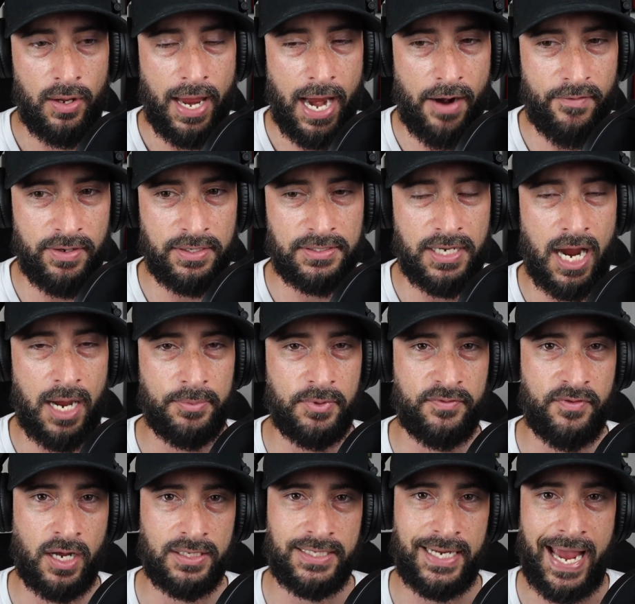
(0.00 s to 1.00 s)
every time
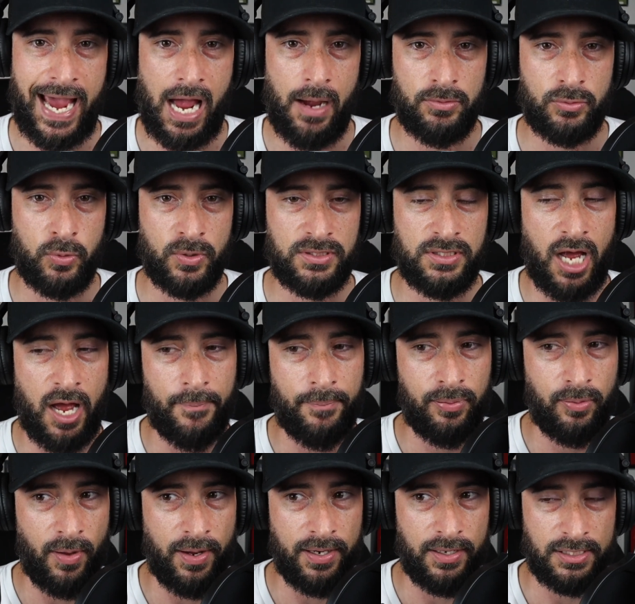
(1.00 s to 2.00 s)
Devontae Adams was not
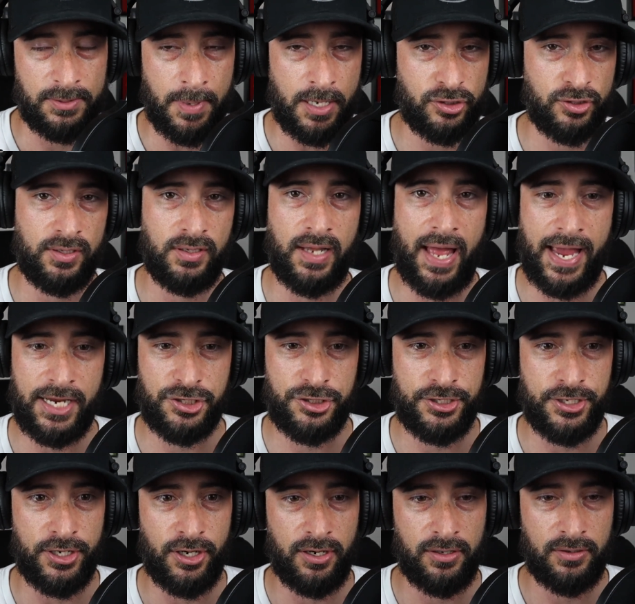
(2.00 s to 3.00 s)
playing, especially last
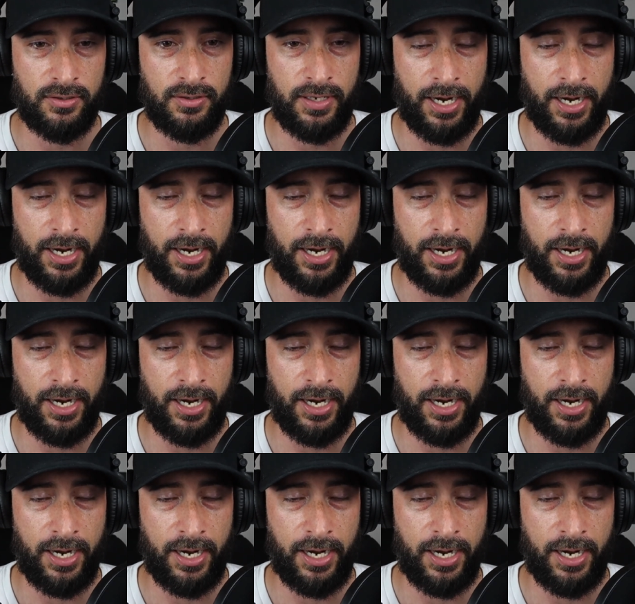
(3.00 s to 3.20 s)
year,